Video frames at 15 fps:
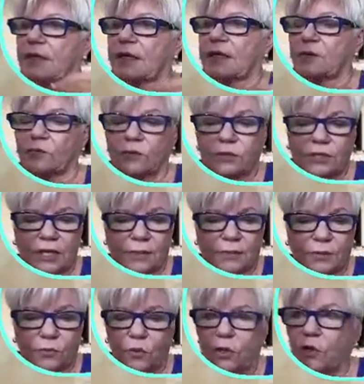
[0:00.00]
It will not
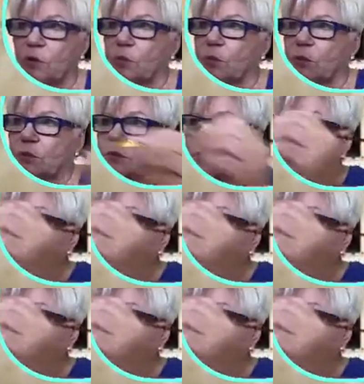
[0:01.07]
be wearable.